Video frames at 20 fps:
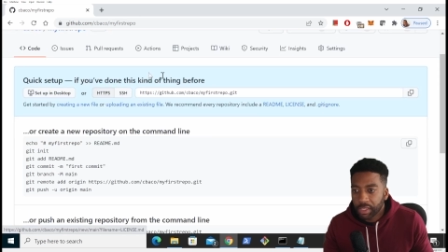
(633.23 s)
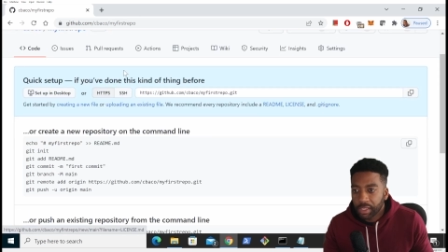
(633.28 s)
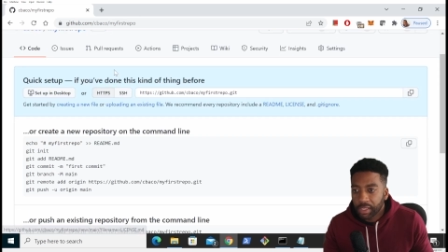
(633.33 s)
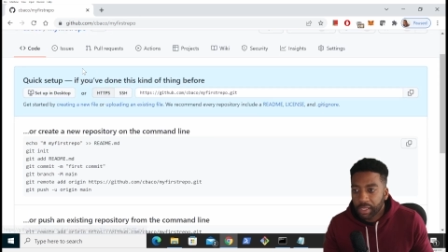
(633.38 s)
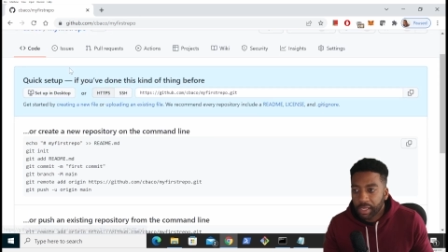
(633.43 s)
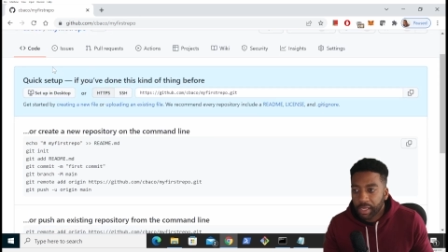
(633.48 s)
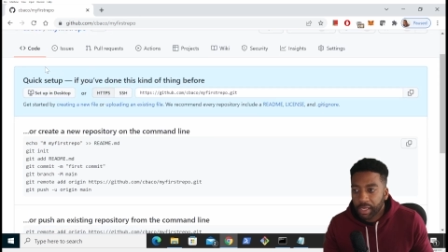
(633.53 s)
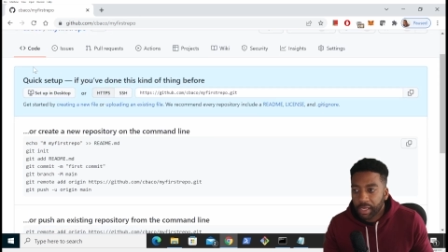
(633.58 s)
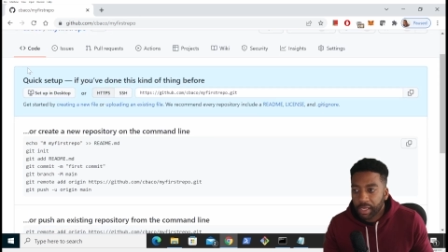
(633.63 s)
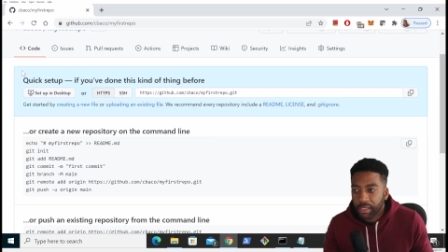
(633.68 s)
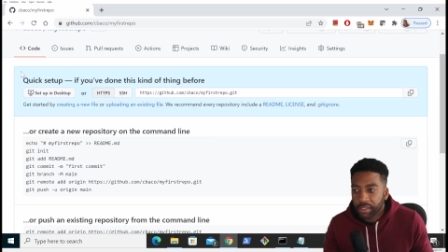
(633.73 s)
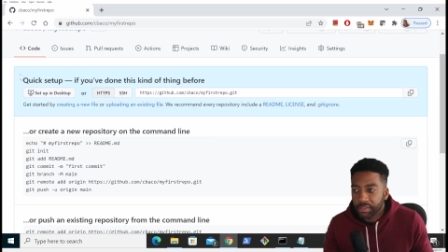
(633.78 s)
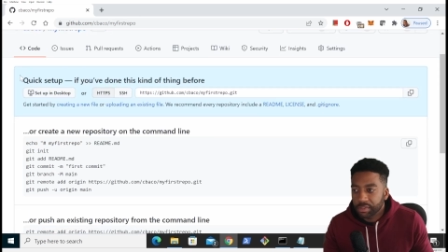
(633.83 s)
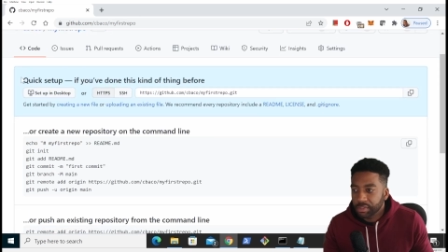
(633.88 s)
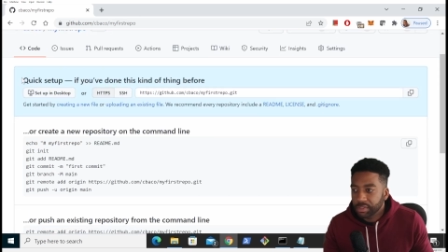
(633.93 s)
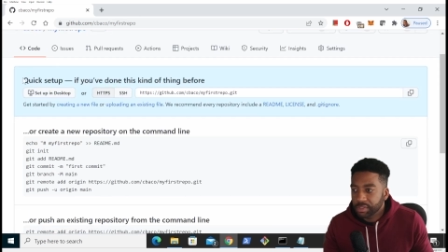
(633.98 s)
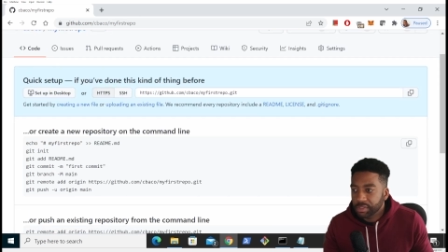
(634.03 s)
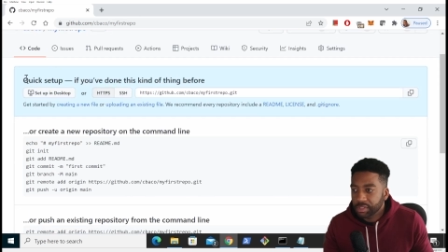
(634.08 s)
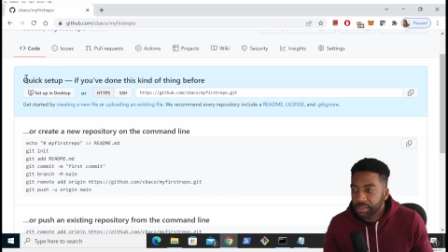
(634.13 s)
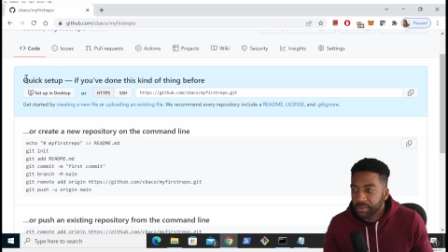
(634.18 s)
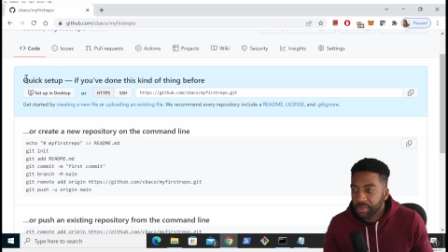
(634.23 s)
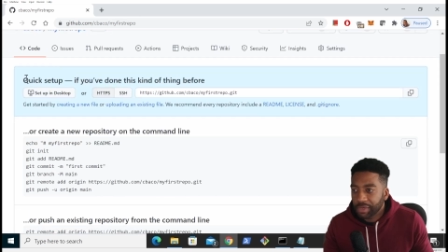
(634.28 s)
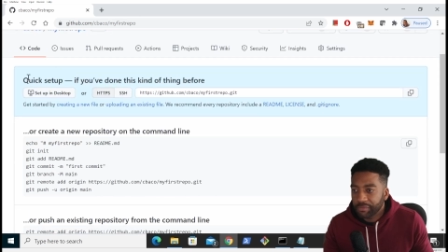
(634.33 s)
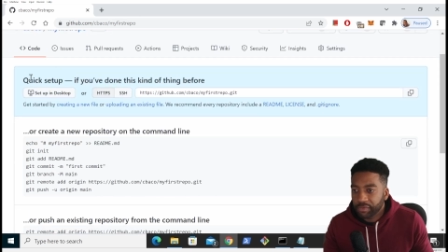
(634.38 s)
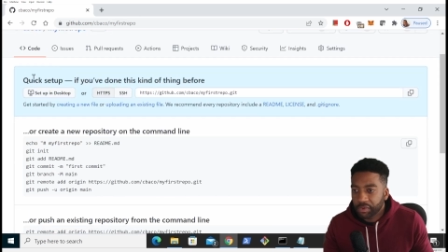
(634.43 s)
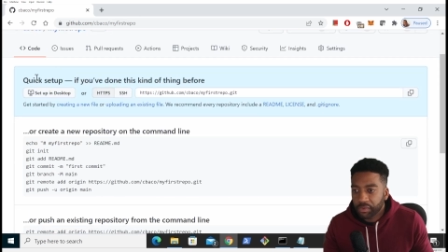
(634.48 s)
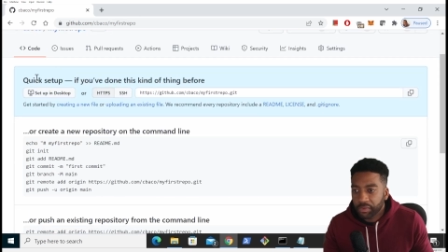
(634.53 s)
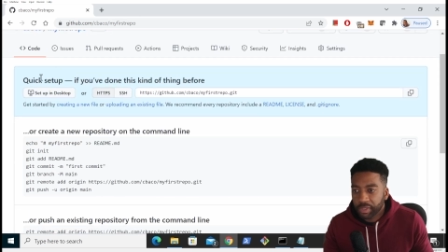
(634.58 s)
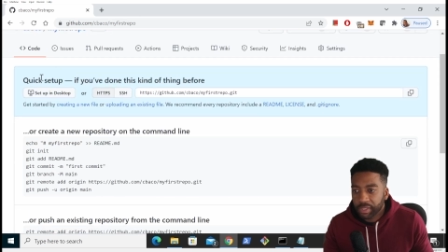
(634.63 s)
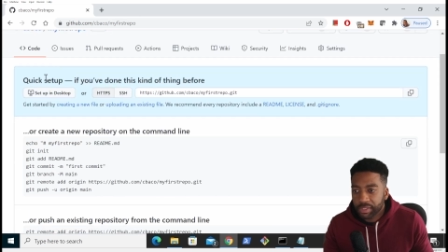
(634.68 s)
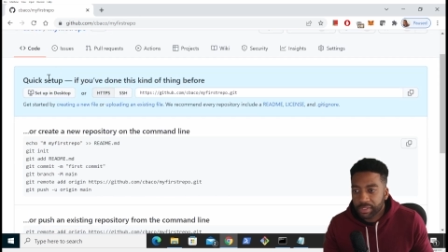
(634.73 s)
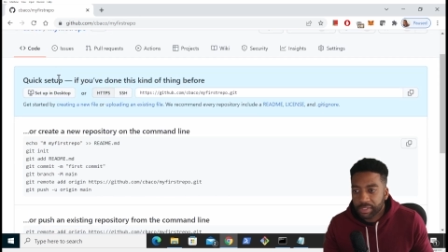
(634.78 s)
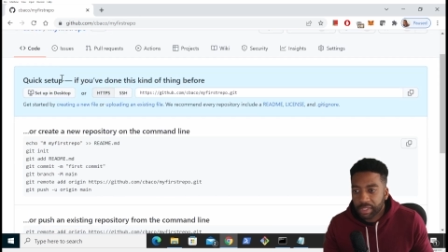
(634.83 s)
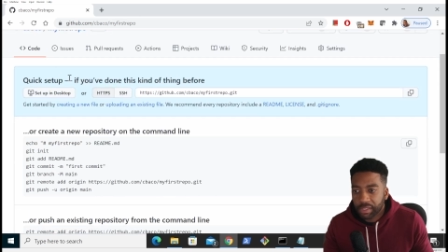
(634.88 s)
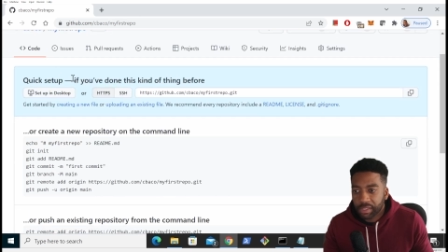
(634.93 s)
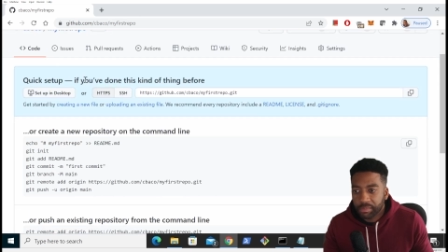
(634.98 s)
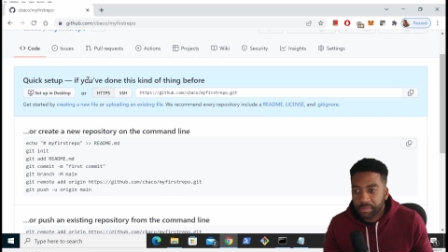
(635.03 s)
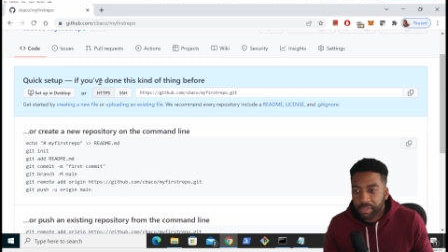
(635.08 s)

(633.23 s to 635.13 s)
And as you can see, we have a quick setup